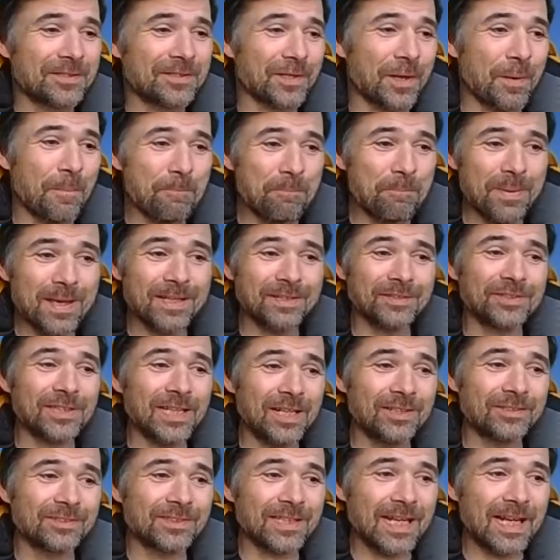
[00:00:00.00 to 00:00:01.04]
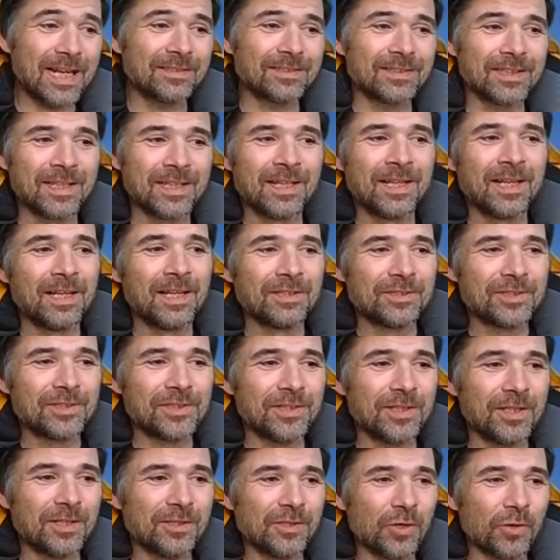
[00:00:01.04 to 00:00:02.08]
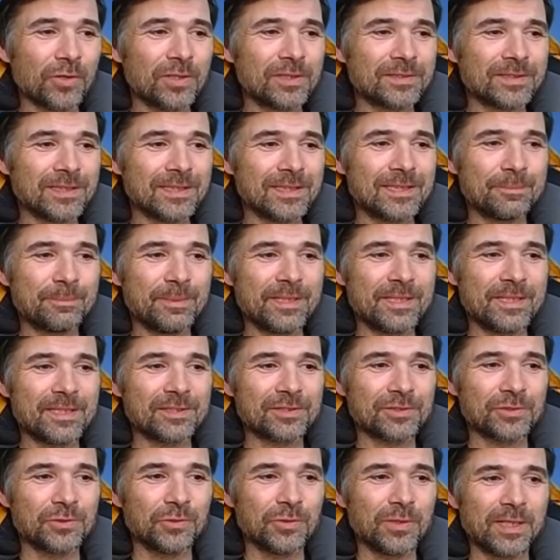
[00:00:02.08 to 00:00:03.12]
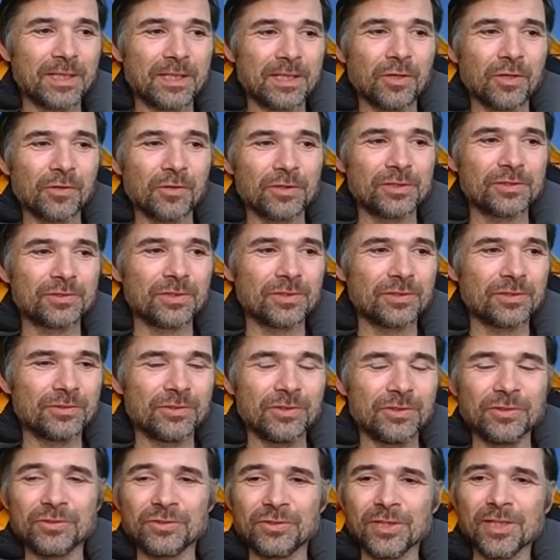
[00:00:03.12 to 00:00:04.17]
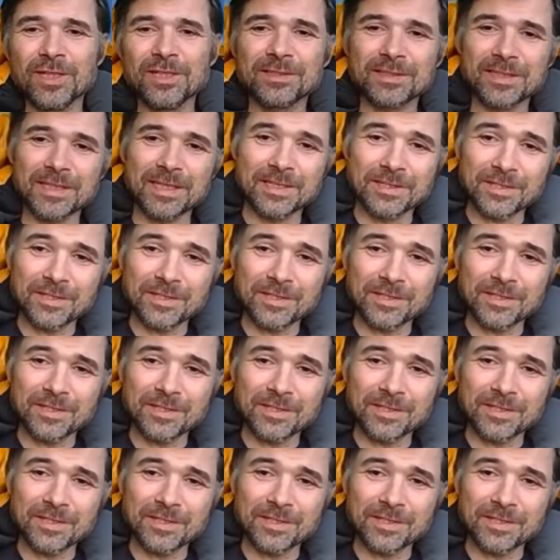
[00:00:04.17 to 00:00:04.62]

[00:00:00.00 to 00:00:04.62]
So big shout out to Lawrence Intermediate School in Lawrence, New Jersey.